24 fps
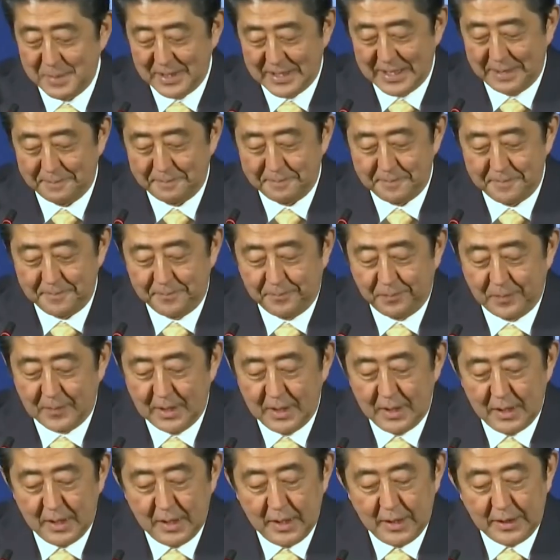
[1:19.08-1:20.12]
Needless to
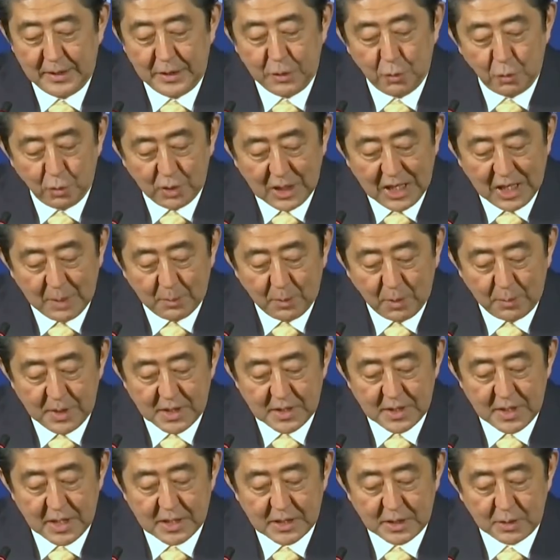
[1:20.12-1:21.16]
say, no one in
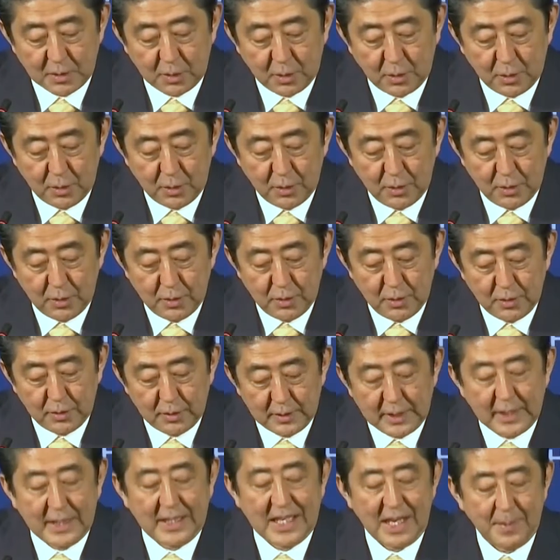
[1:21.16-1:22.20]
Japan complains that
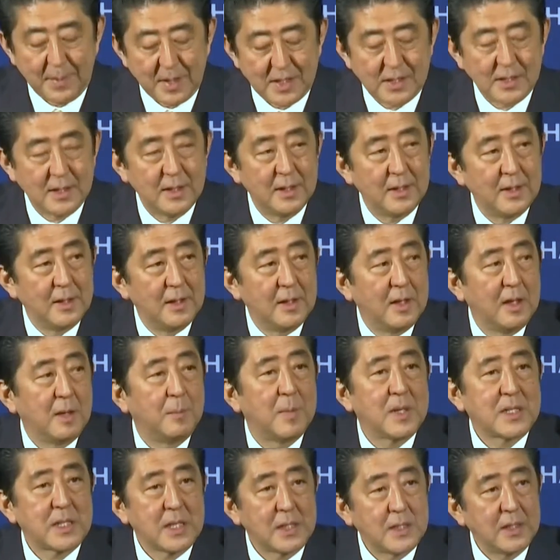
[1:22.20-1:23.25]
his or her
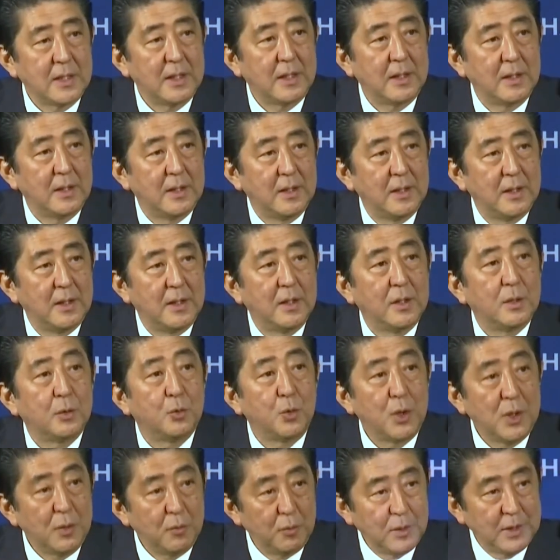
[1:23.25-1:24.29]
job has been taken away
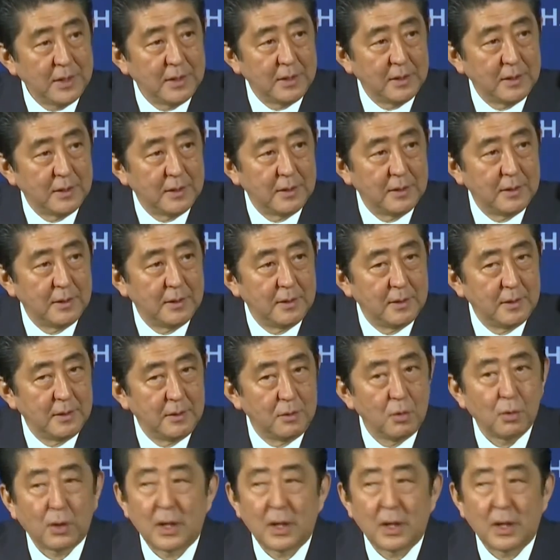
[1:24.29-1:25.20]
by the Americans